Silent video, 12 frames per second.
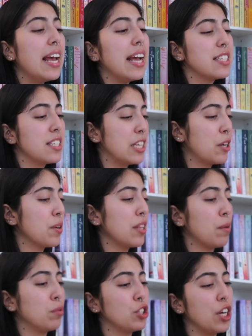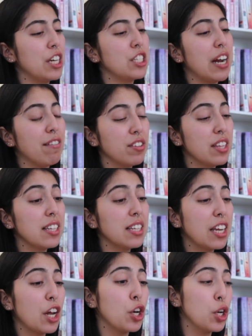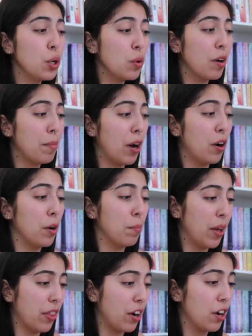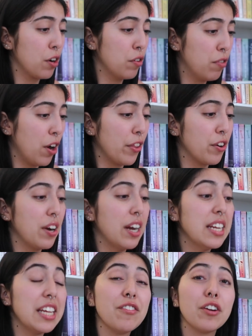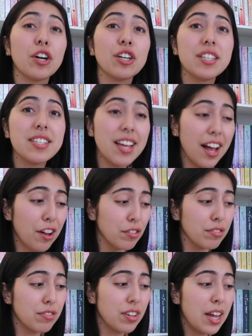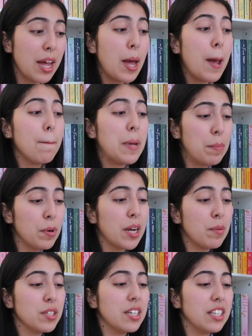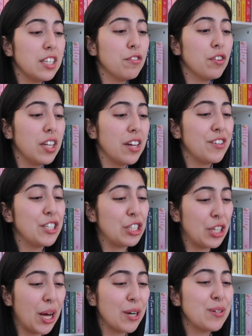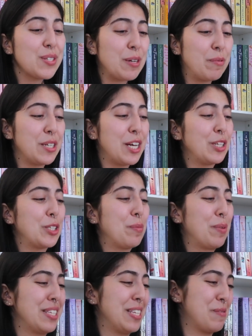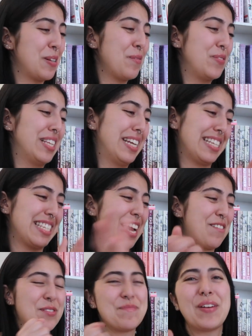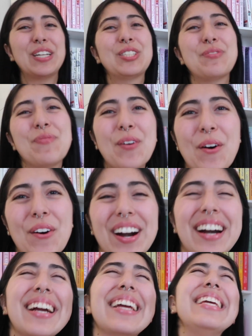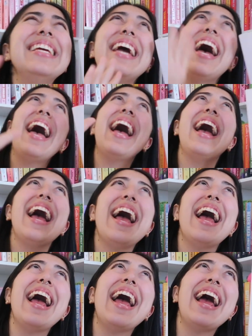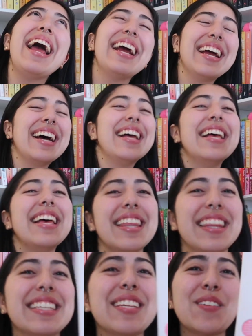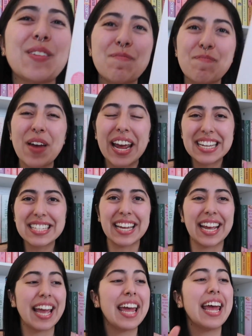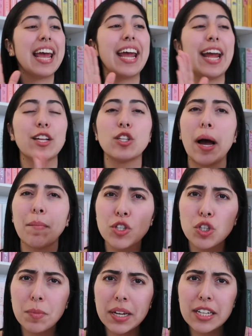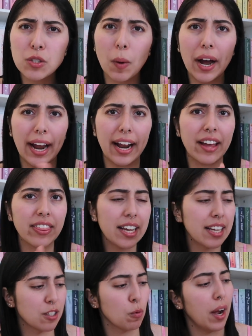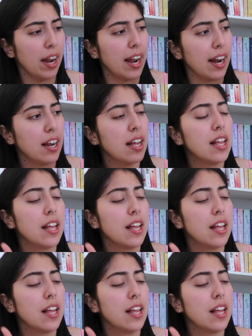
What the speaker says: It's a secret that will change everything Lena knew about her mother, her father, and even herself. People come to Italy for love and gelato, someone tells her, but sometimes they discover much more. Yay! This sounds amazing. I'm assuming it's YA. I think it's YA.